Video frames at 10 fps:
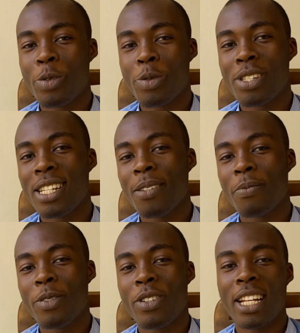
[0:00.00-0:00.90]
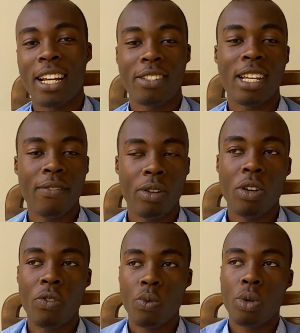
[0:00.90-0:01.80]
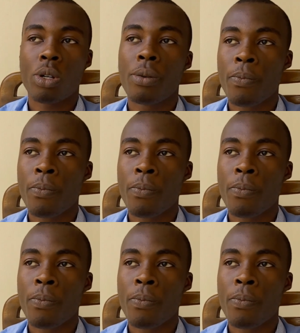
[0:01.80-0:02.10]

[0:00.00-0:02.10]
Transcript: sleep knowing that you still have a lot of work?